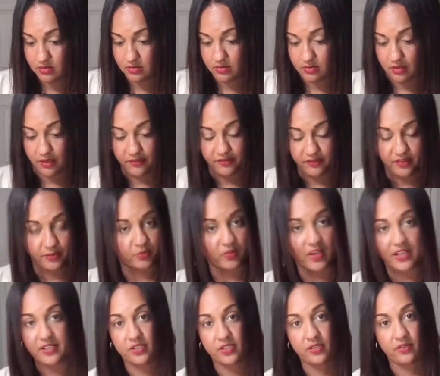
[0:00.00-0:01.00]
I flipped
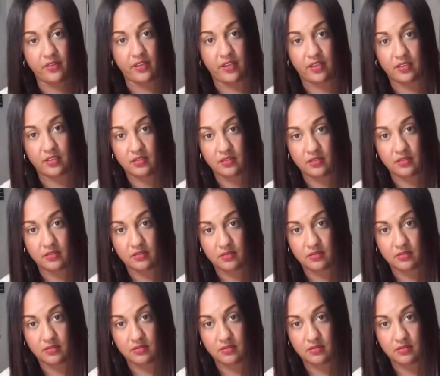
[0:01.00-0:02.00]
right to that.
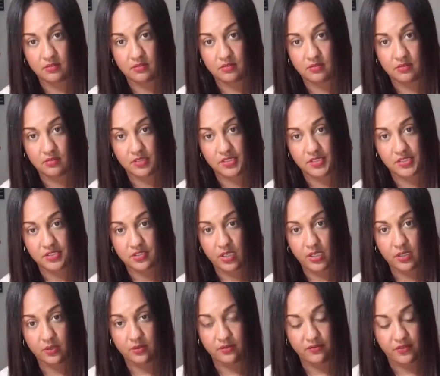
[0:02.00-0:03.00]
The
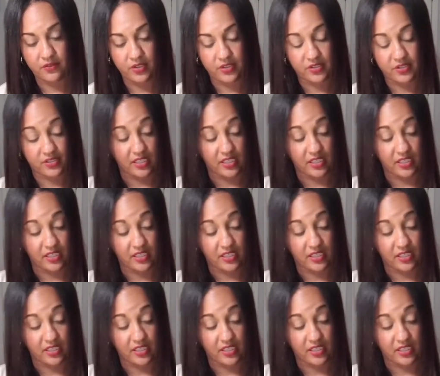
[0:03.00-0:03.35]
Star in reverse.